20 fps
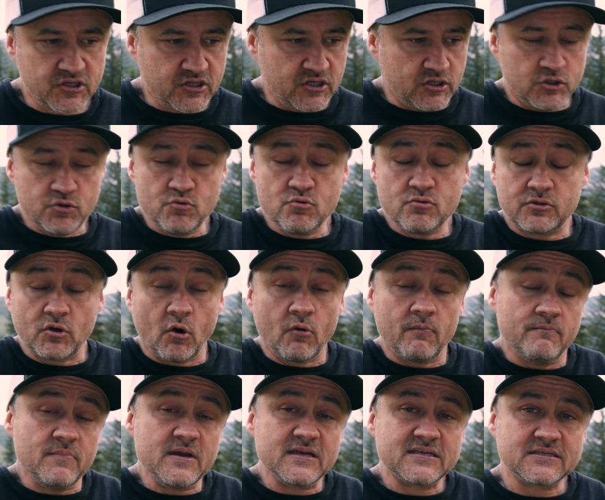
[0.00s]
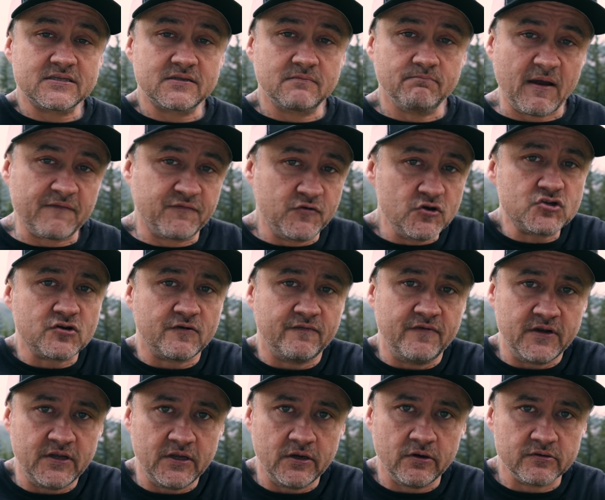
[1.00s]
so that you don't miss my future
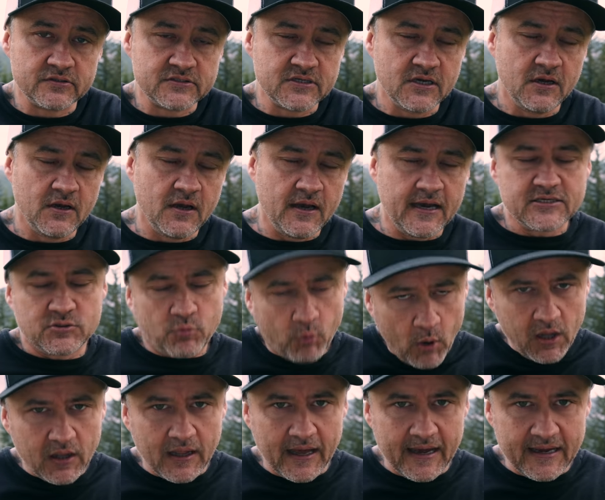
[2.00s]
videos, as well